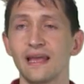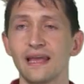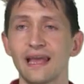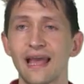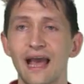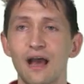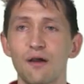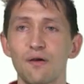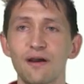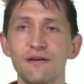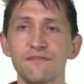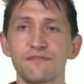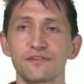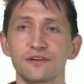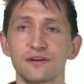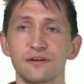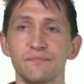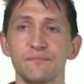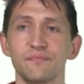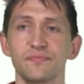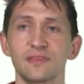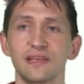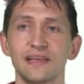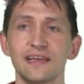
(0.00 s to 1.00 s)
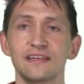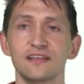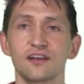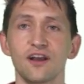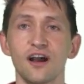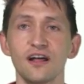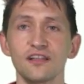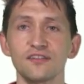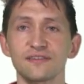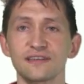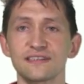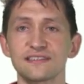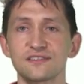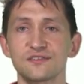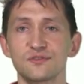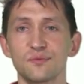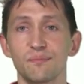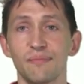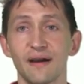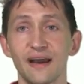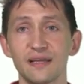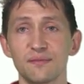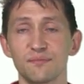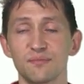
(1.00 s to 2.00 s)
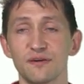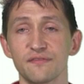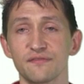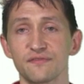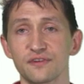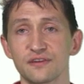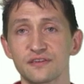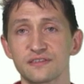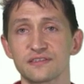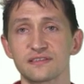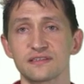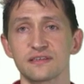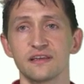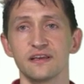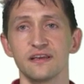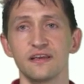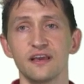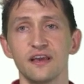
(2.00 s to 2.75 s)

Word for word: However, in contrast to byte buffers,